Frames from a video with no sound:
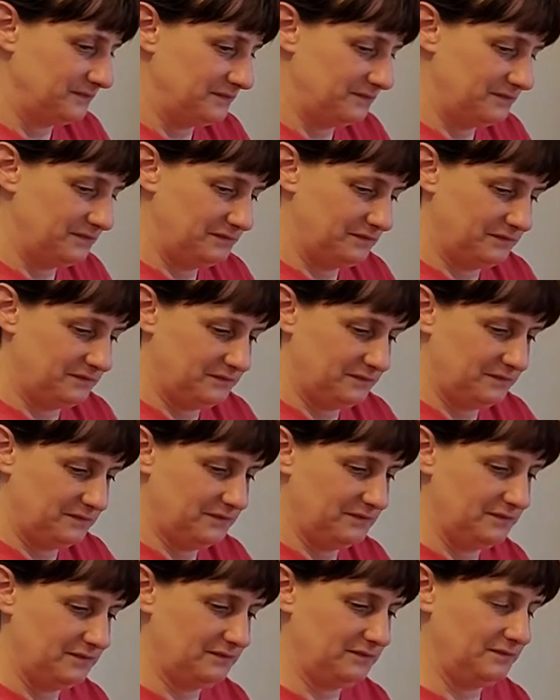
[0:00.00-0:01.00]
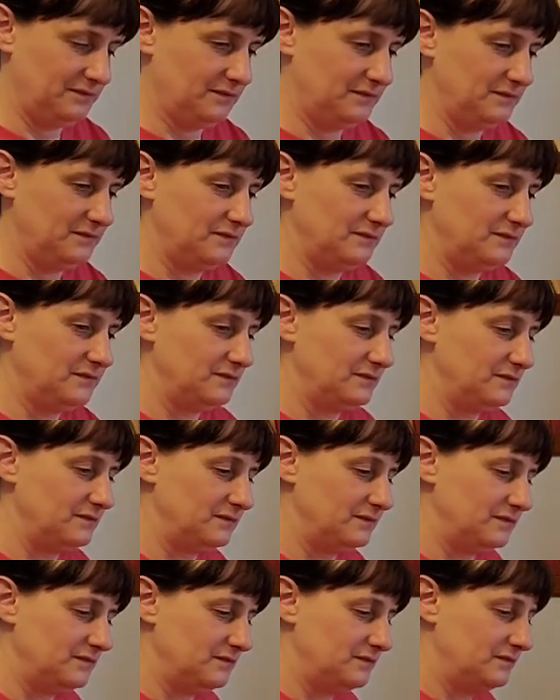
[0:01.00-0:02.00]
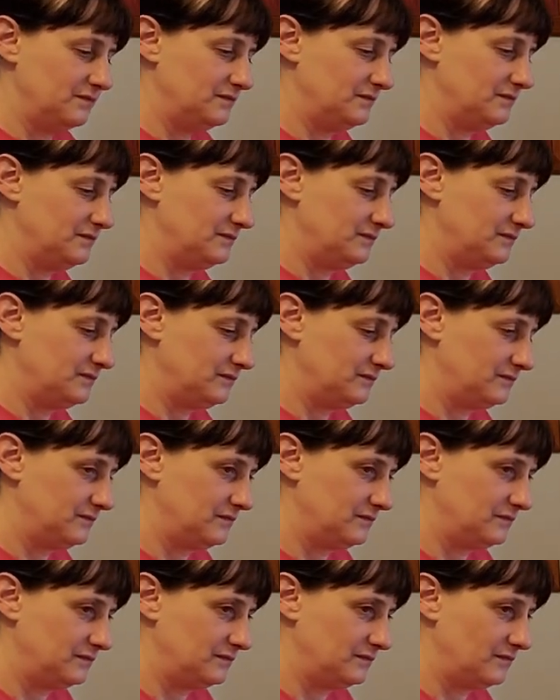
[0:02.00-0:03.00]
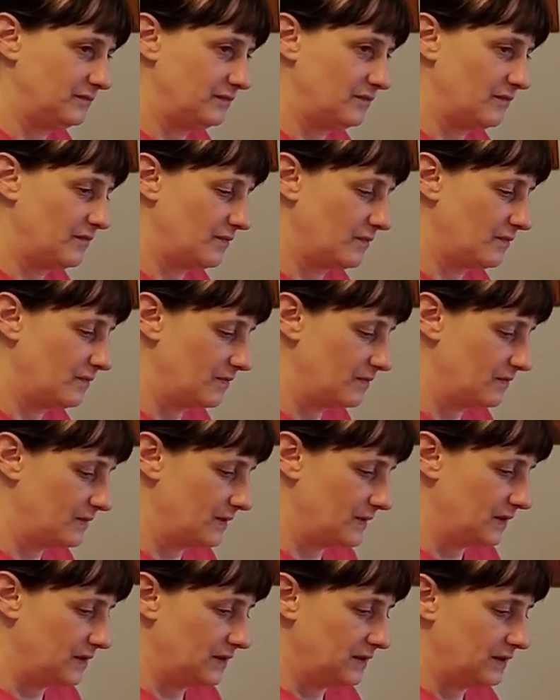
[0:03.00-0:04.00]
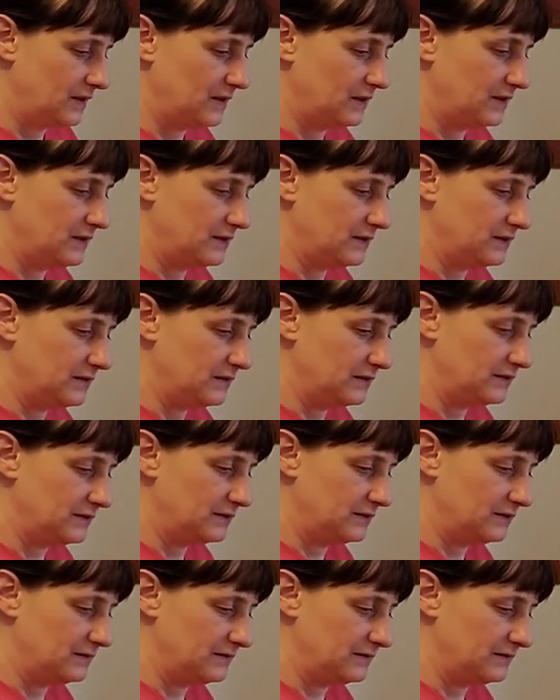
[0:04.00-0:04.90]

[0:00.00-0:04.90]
(not speaking)